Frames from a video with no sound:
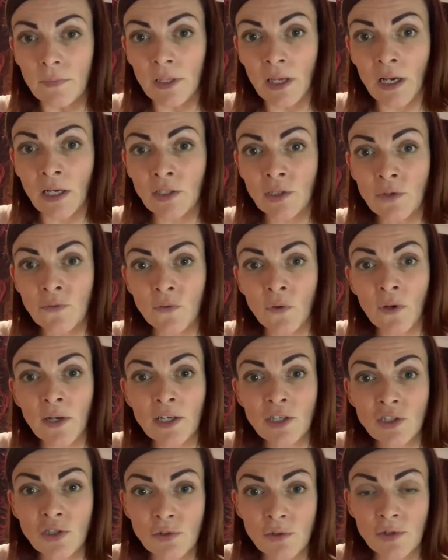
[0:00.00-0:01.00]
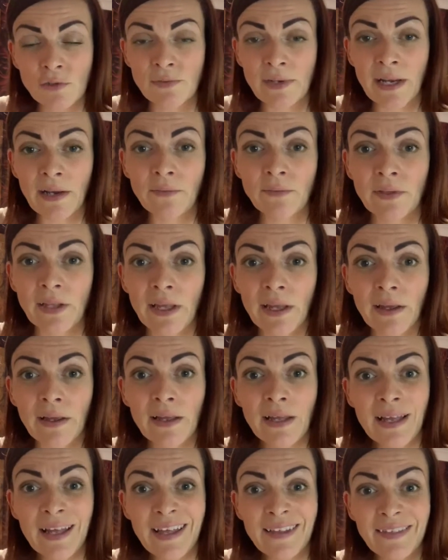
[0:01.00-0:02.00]
and you've got issues around there,
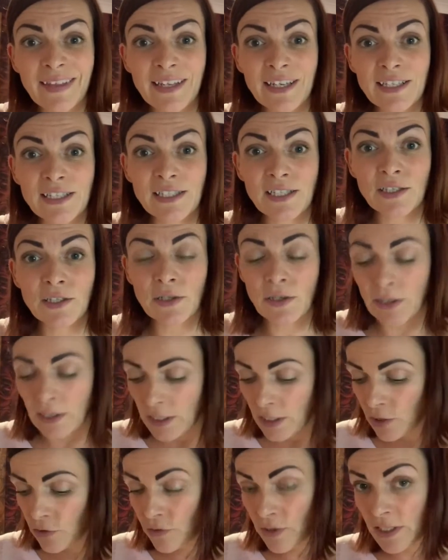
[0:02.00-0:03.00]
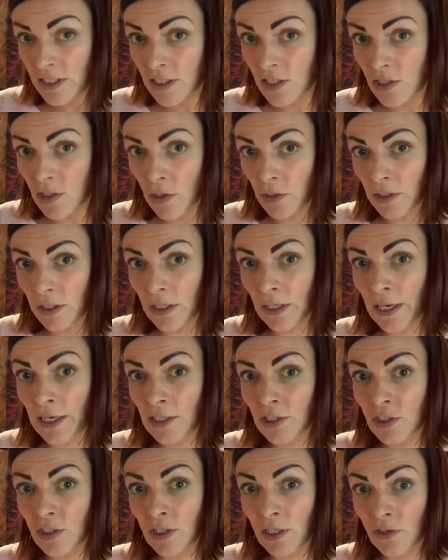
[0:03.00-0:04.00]
then it's going to increase the
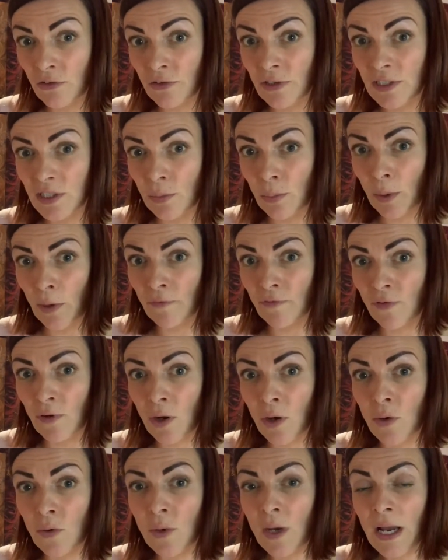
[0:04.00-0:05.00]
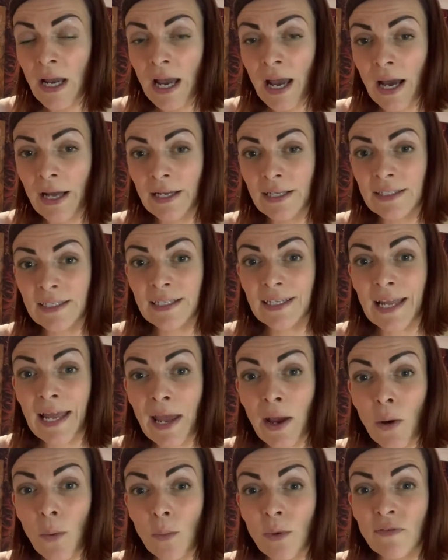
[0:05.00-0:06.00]
circulation, increase the blood flow, and it's going to
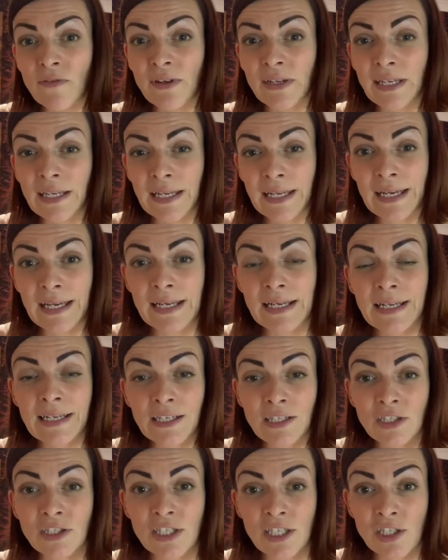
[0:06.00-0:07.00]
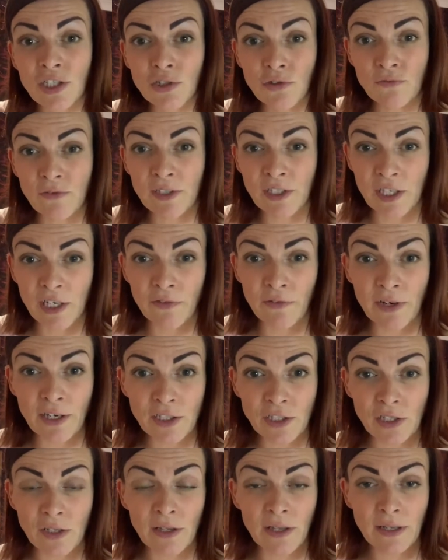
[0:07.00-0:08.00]
help with any healing and tissue
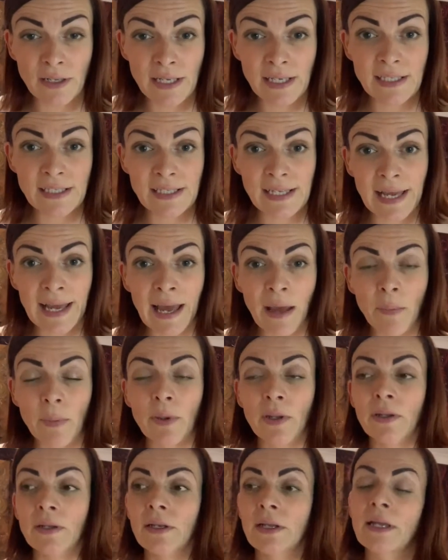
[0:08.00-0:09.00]
regeneration that needs to happen.